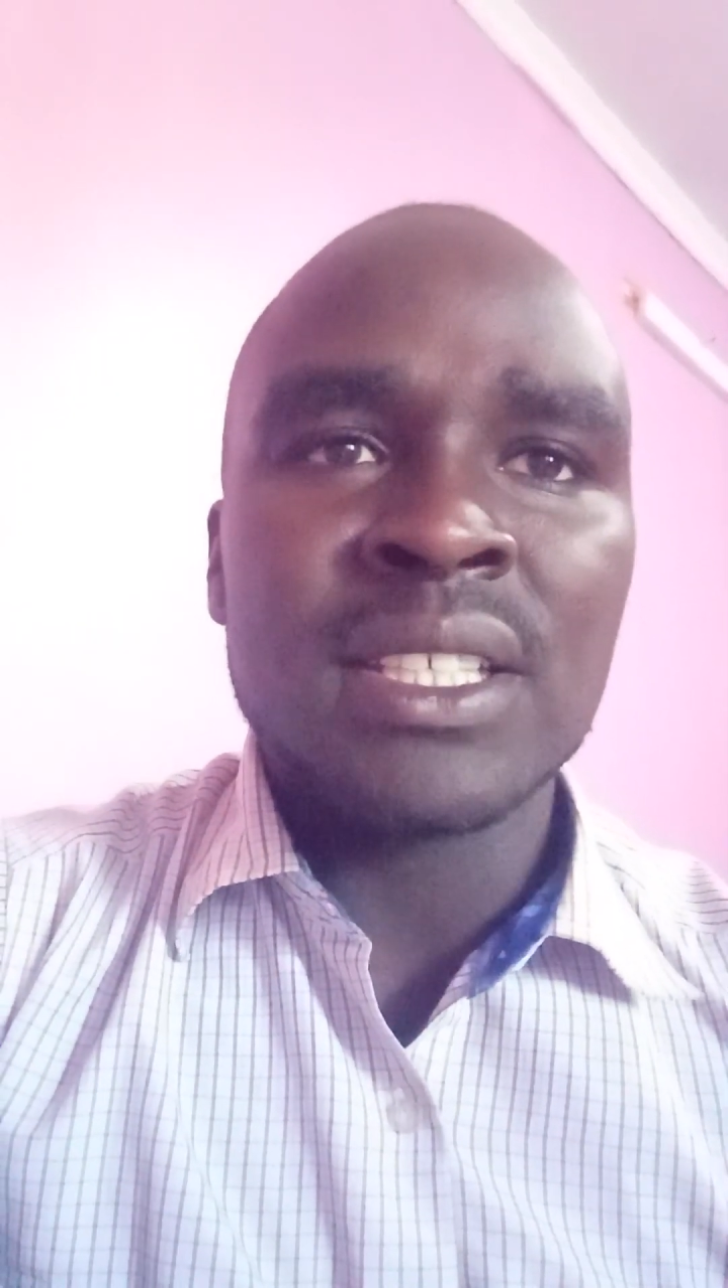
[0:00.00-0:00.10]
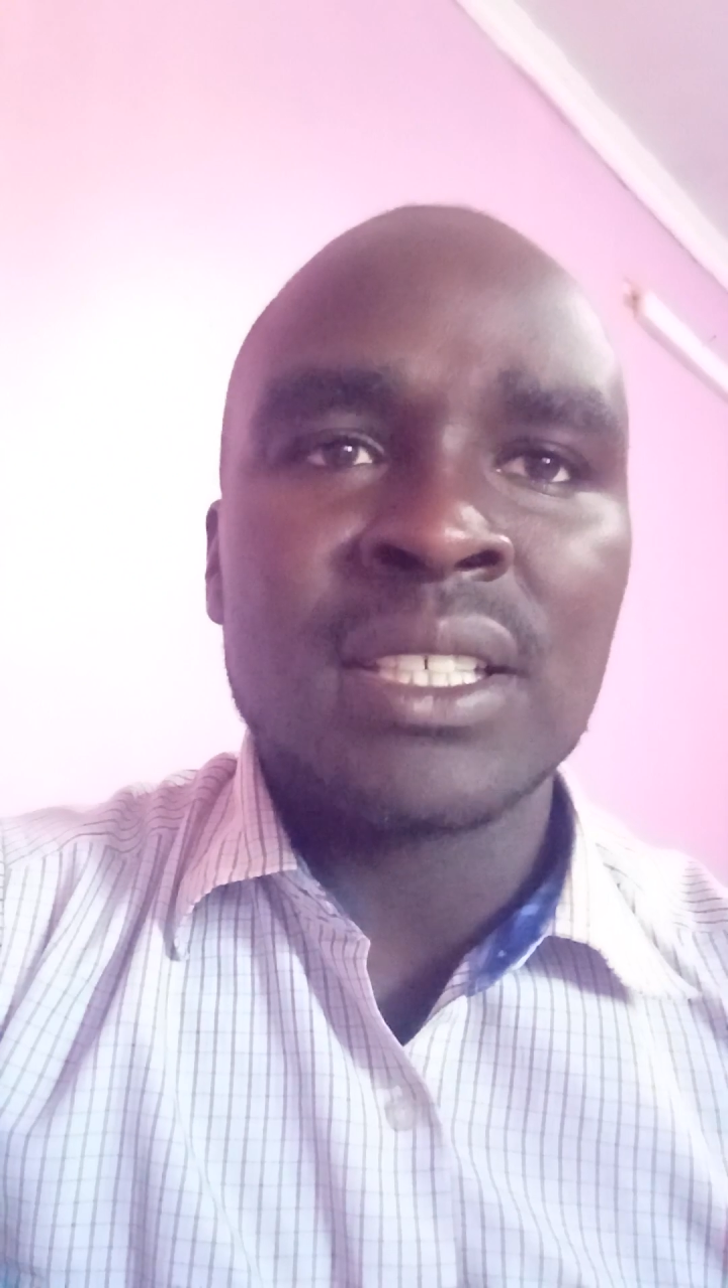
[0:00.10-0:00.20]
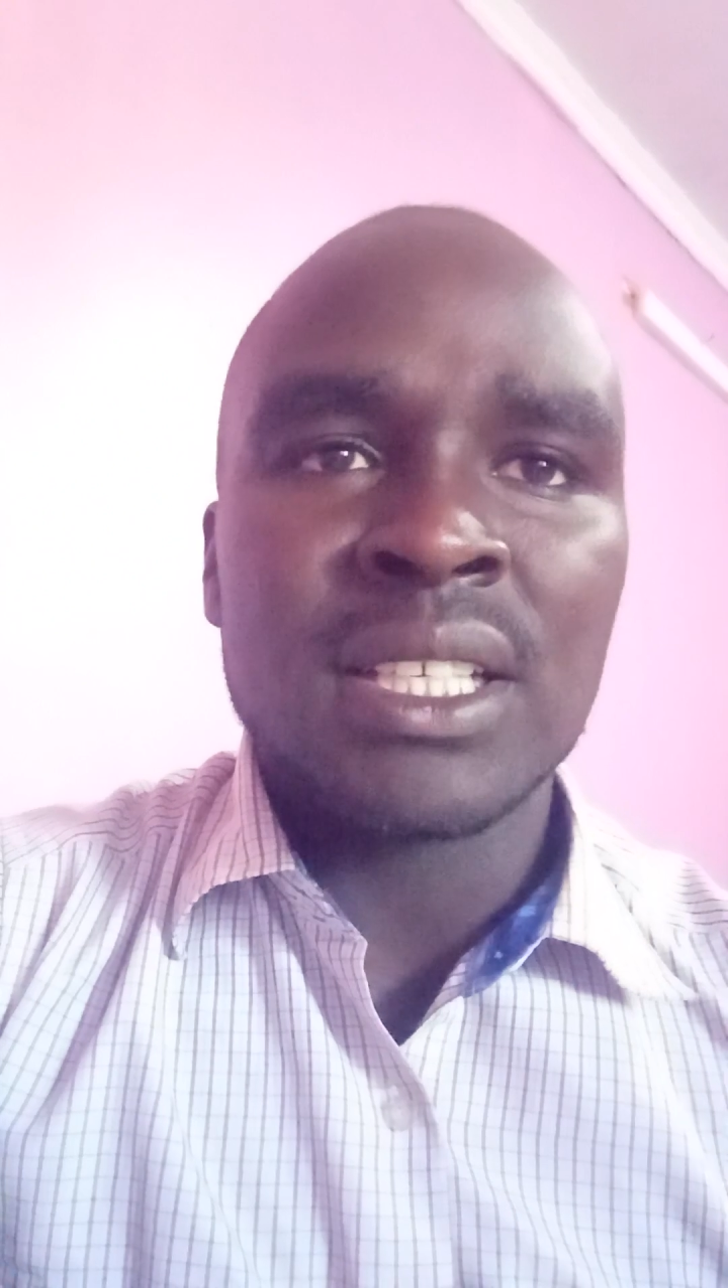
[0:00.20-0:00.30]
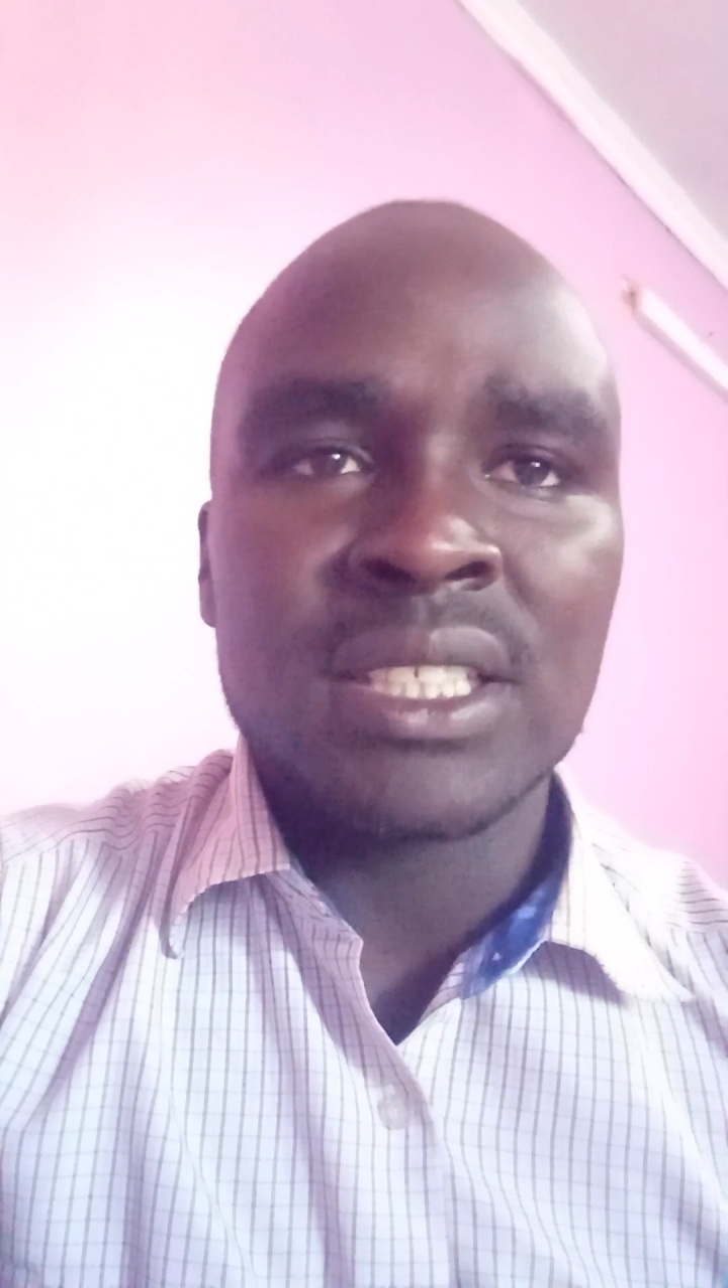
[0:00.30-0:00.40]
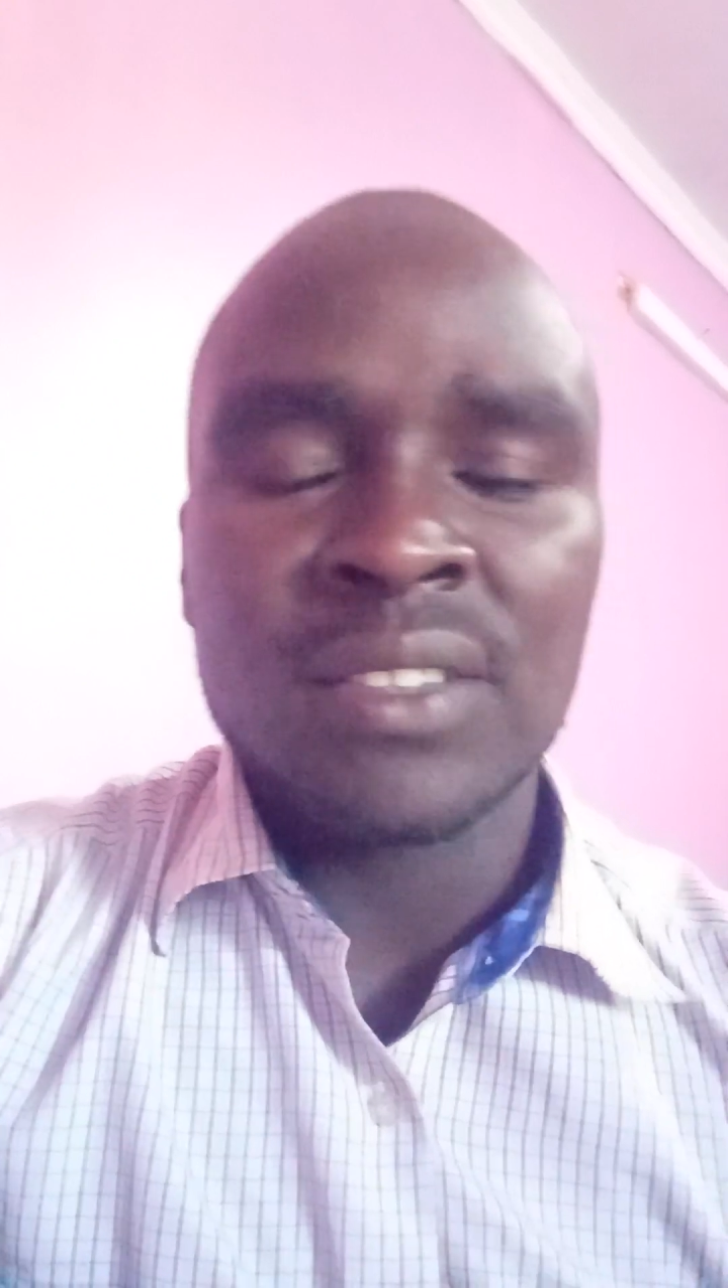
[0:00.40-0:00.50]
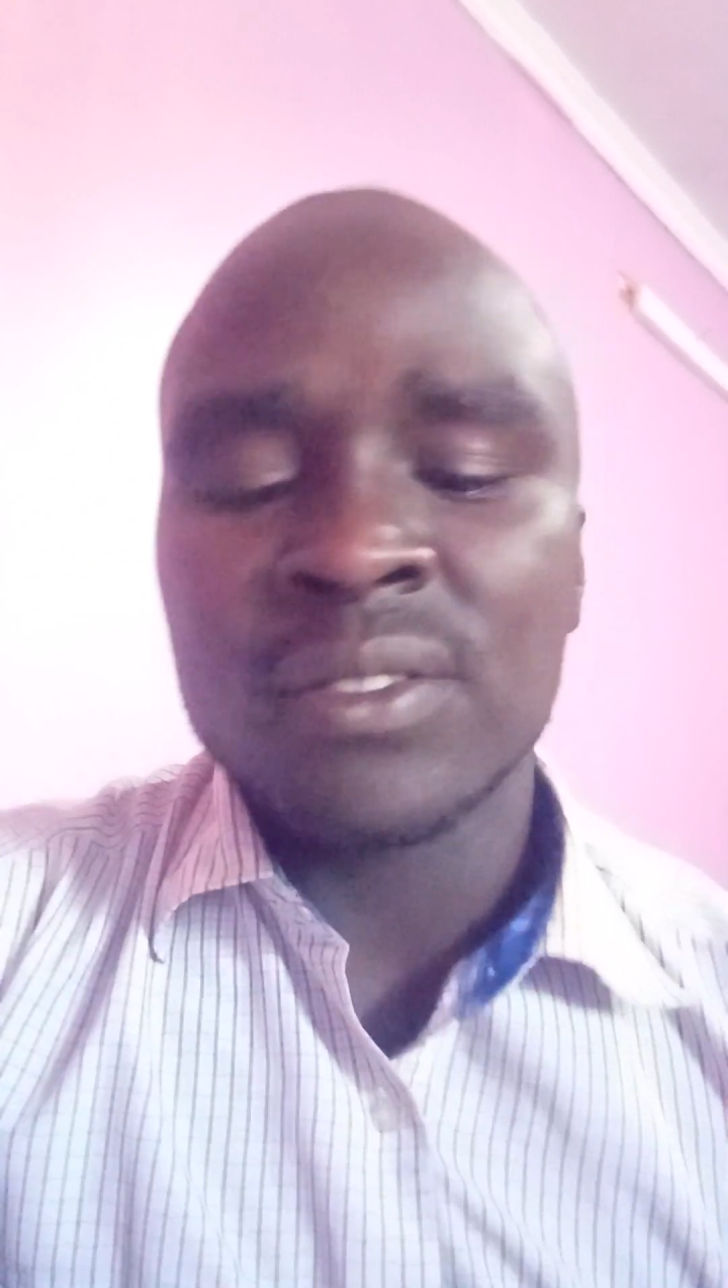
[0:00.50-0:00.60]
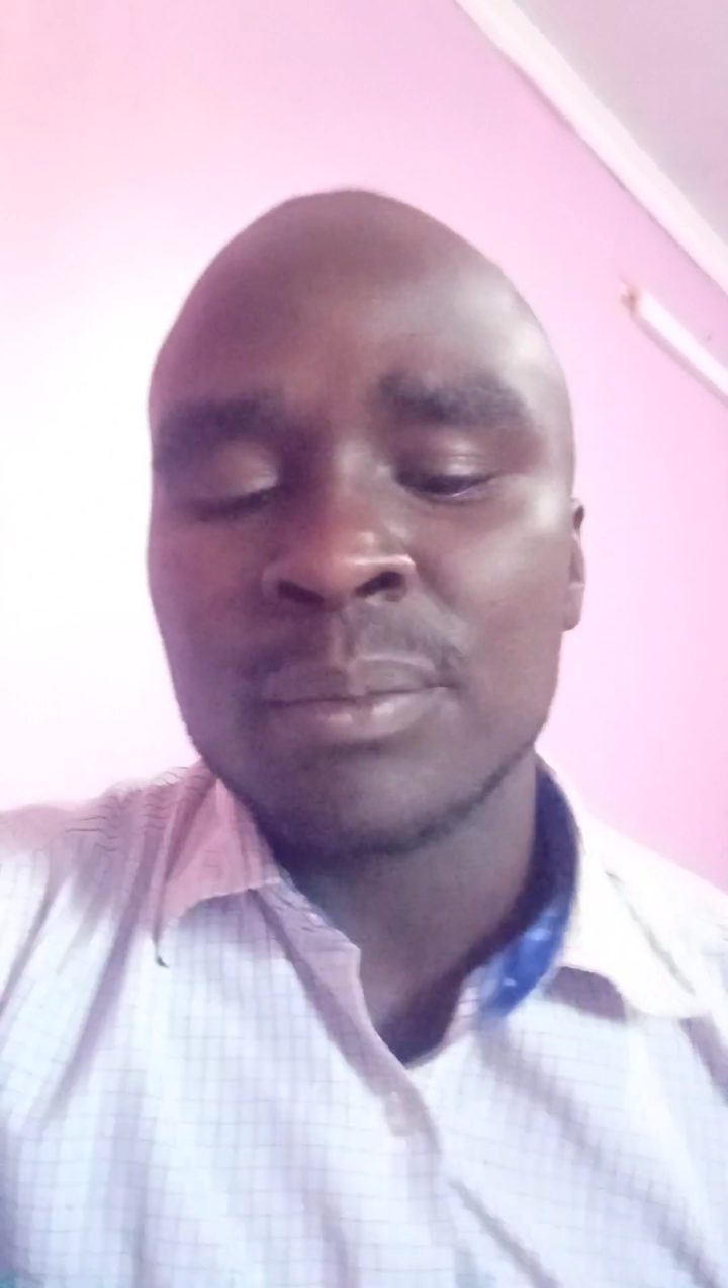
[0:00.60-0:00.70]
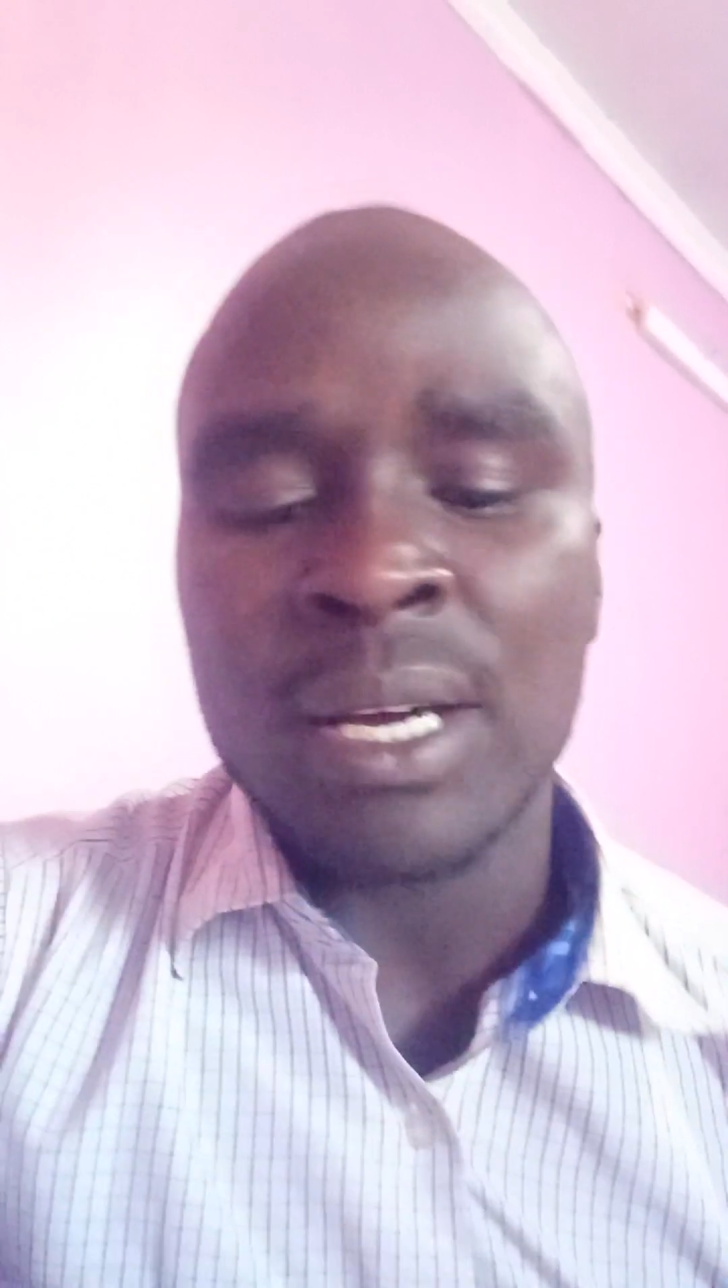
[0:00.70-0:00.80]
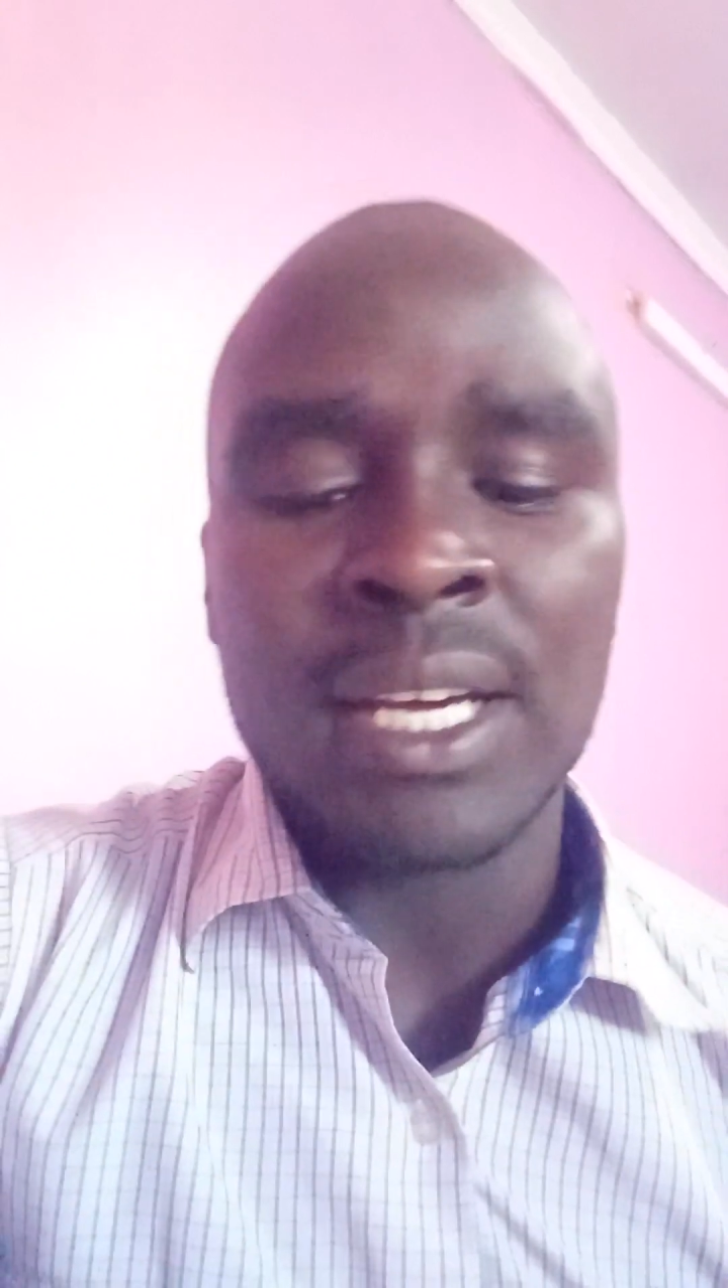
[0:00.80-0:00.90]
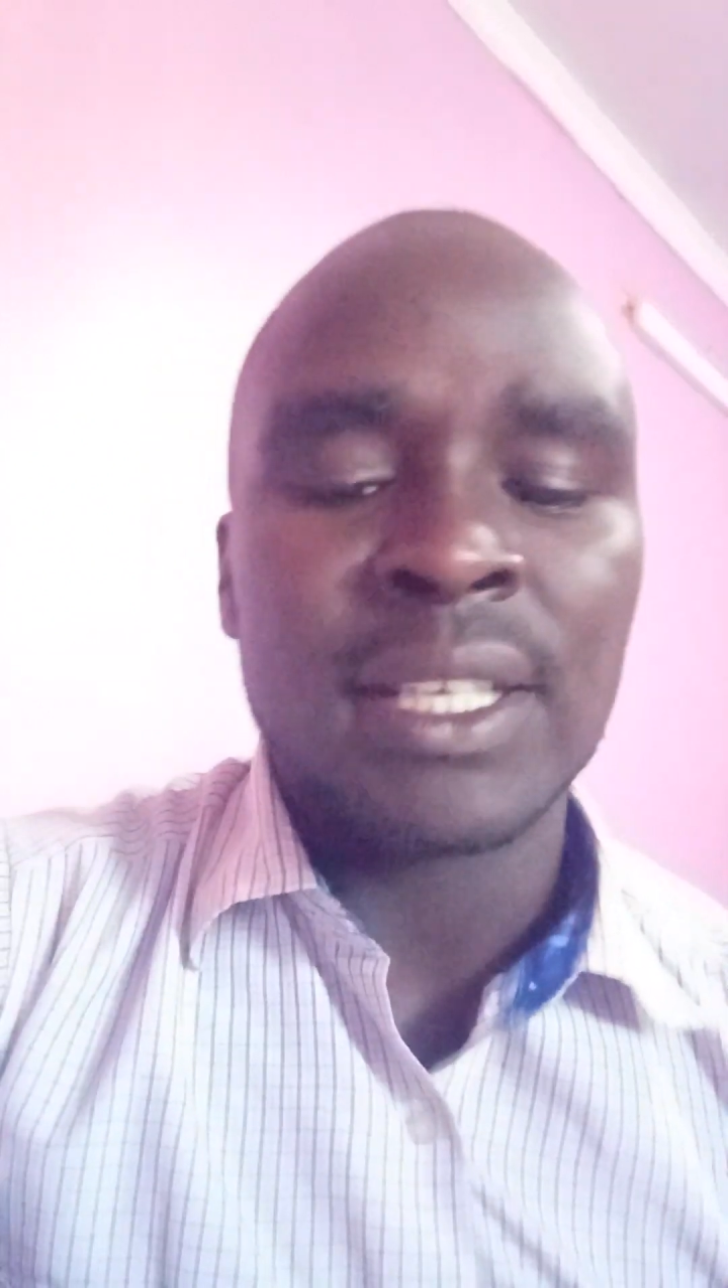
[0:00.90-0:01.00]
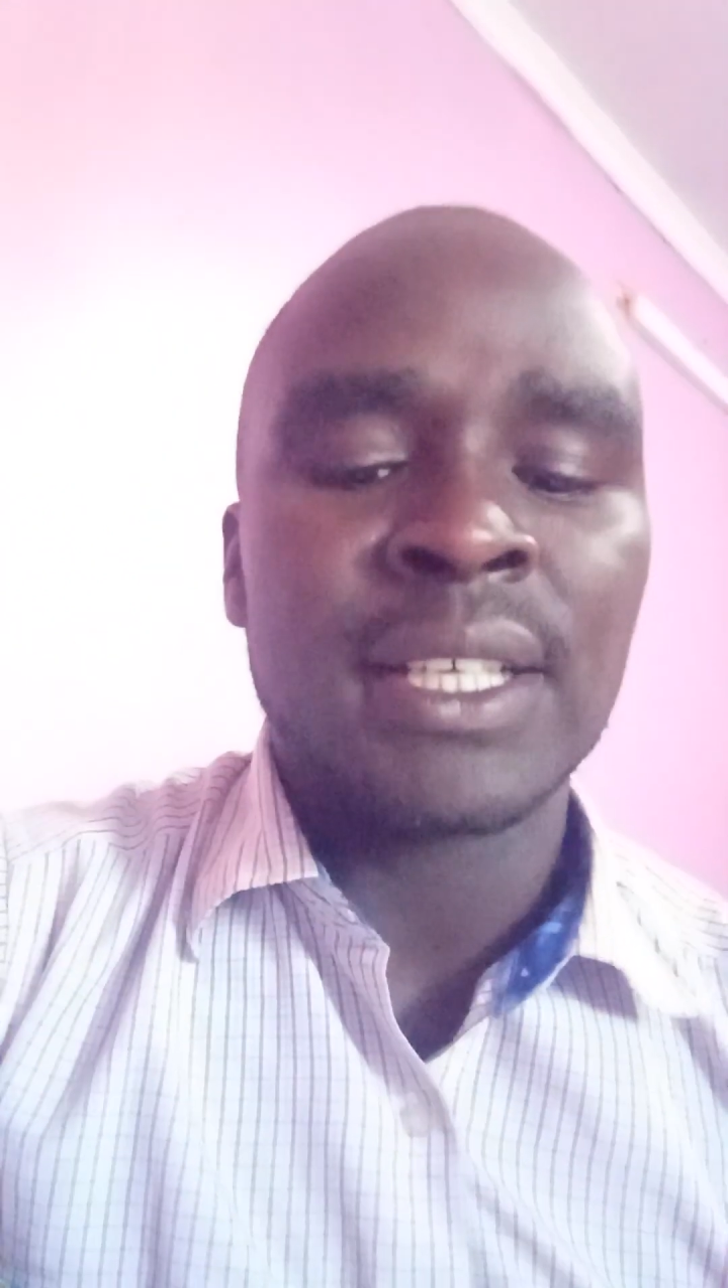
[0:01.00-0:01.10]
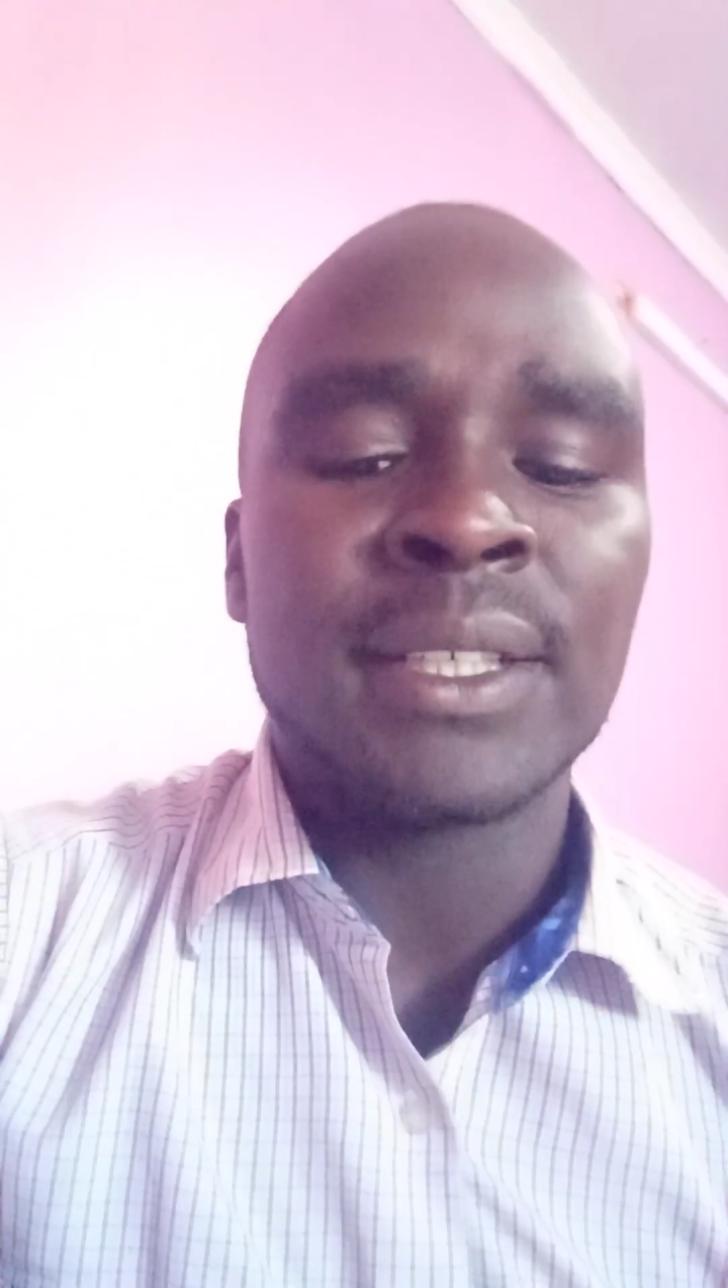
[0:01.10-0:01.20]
is achieved by